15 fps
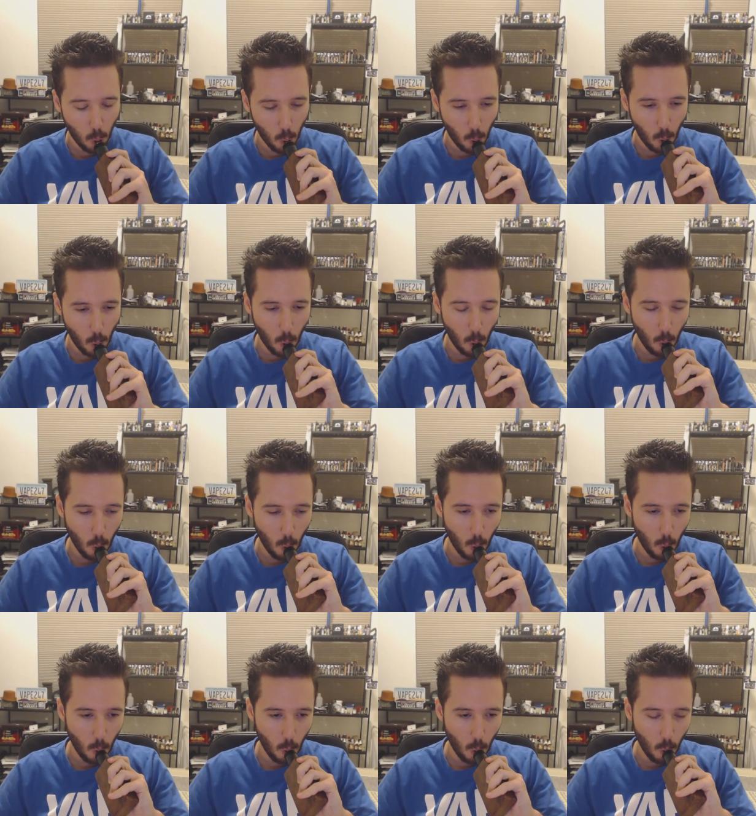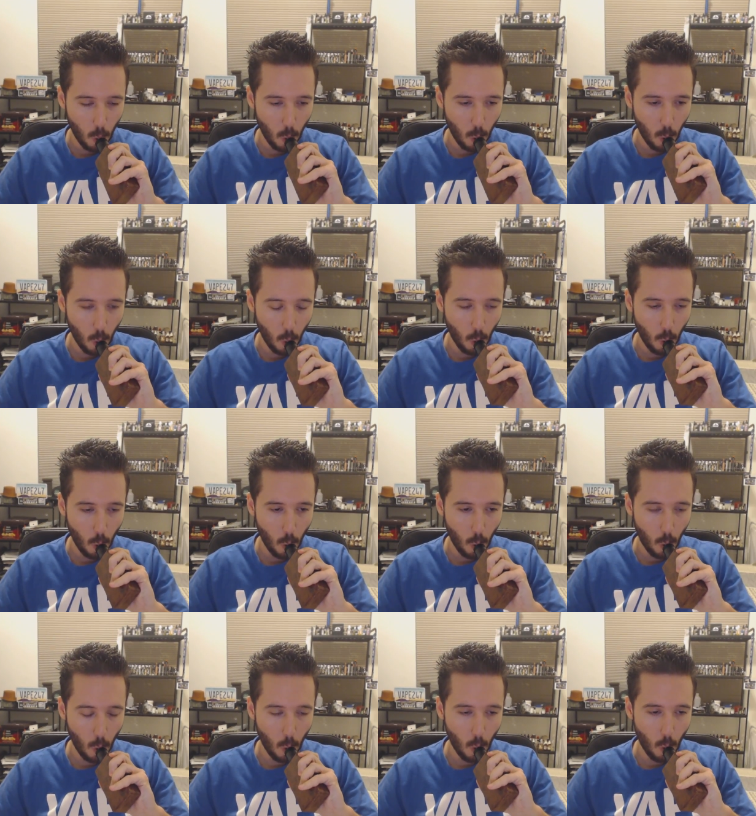
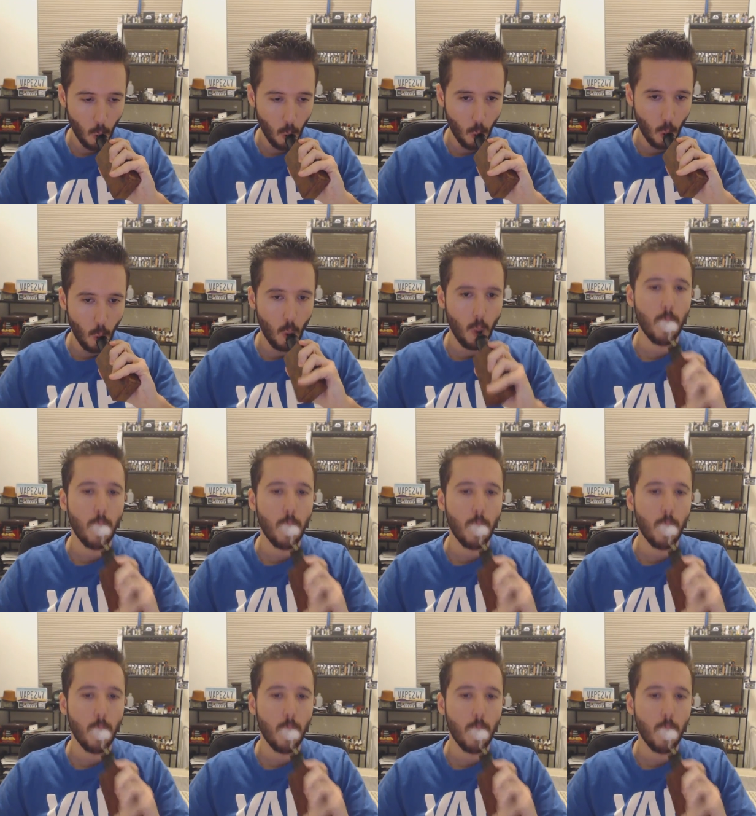[no speech]